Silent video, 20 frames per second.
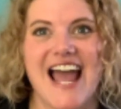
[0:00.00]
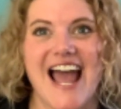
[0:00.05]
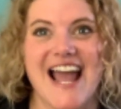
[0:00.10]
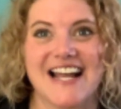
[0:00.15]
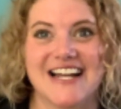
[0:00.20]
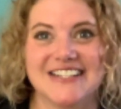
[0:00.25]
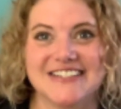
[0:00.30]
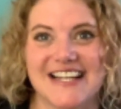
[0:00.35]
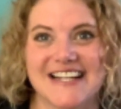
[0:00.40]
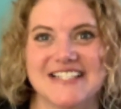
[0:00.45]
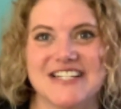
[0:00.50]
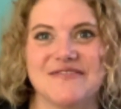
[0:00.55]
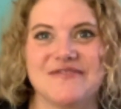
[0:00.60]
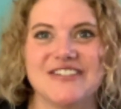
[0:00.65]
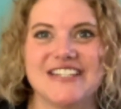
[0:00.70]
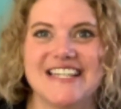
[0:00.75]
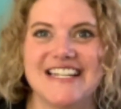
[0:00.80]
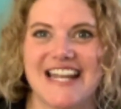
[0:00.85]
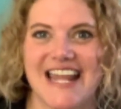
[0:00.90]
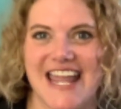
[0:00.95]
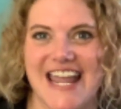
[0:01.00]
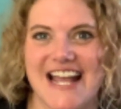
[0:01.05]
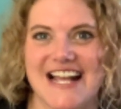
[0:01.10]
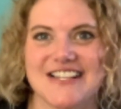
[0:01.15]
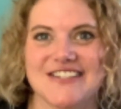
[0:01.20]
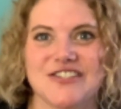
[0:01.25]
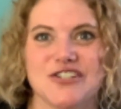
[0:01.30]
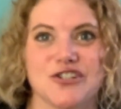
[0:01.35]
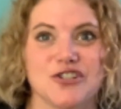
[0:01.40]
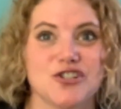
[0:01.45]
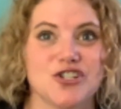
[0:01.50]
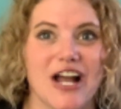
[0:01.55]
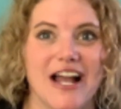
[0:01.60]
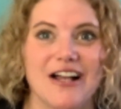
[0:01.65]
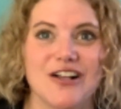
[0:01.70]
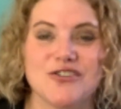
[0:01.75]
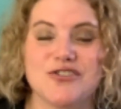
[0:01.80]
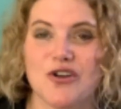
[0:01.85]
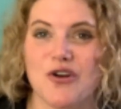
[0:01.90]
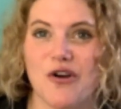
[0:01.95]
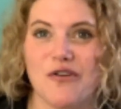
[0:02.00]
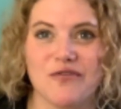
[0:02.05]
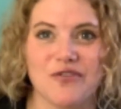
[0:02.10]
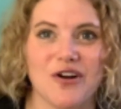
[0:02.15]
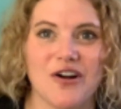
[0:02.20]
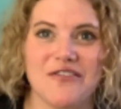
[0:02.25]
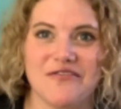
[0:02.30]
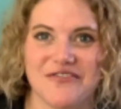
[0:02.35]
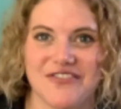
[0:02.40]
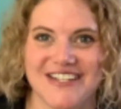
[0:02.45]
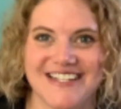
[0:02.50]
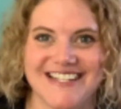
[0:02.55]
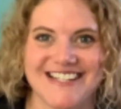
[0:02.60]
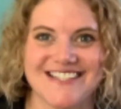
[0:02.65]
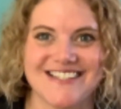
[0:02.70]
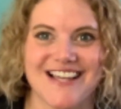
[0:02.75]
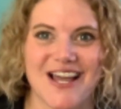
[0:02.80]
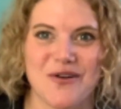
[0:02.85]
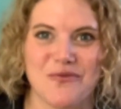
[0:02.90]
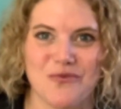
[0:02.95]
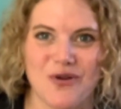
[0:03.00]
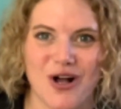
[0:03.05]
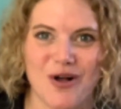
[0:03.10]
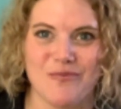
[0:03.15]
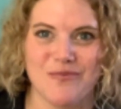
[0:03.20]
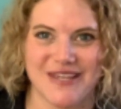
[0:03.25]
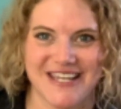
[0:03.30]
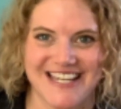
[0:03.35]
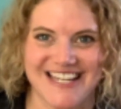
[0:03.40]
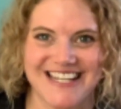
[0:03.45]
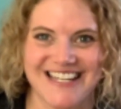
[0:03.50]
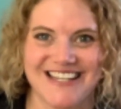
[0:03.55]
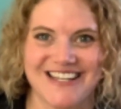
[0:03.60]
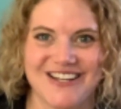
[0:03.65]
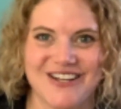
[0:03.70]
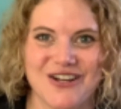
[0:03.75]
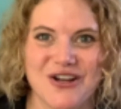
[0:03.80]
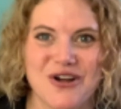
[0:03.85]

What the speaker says: and collectively enhance your child's overall fitness and well-being.